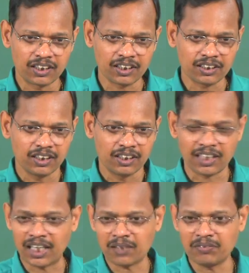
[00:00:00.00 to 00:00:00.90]
right,
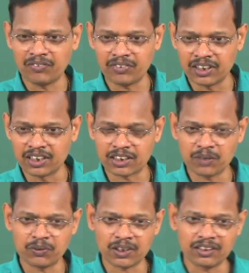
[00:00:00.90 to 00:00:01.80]
randomly if you
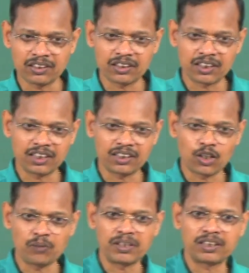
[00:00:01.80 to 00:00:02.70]
distributed, right,
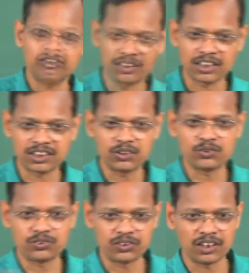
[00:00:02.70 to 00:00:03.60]
how many
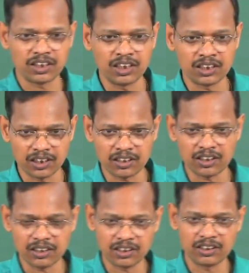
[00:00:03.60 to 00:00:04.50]
residues in
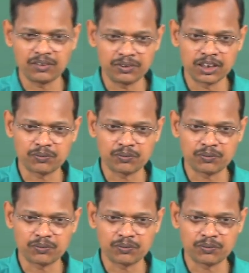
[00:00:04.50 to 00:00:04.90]
this